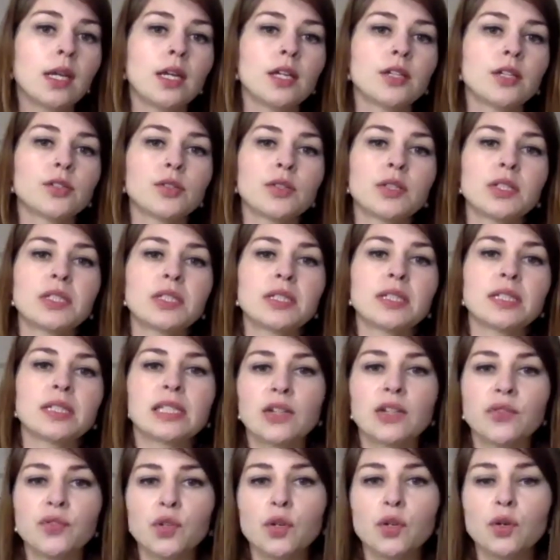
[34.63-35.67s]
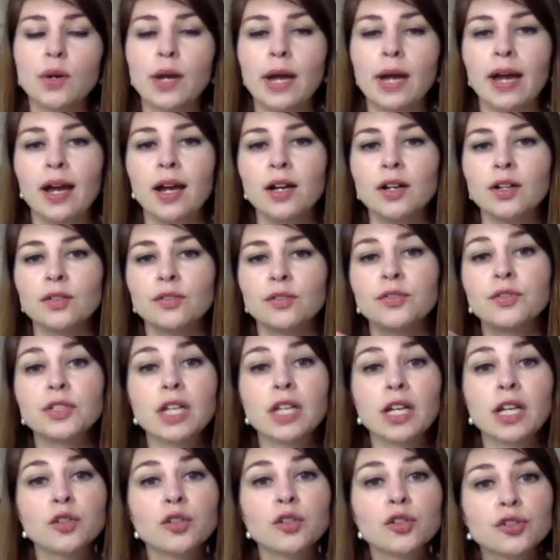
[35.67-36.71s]
So this is if you have
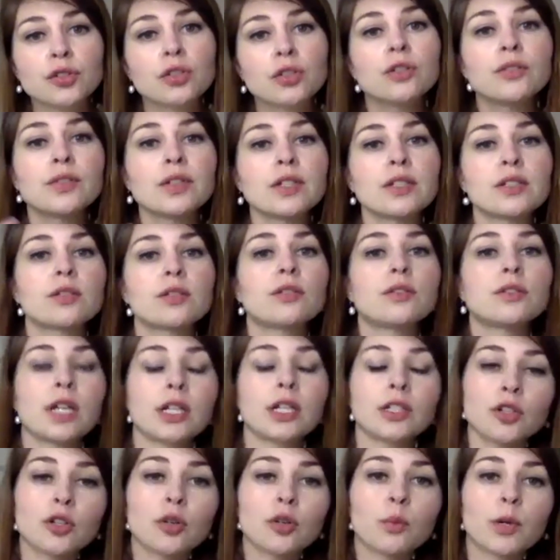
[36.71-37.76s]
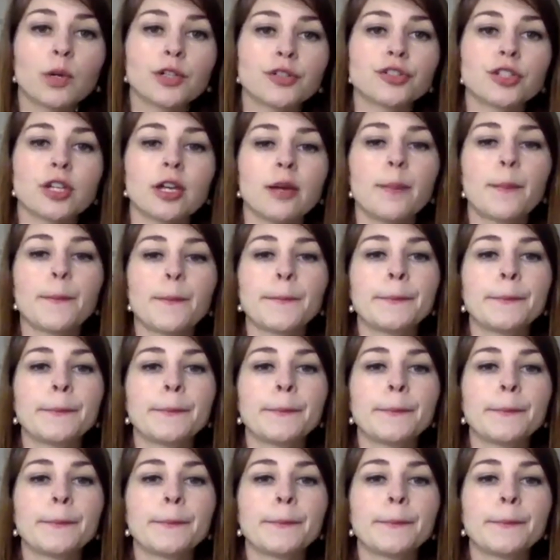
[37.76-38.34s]
done your service or done your worship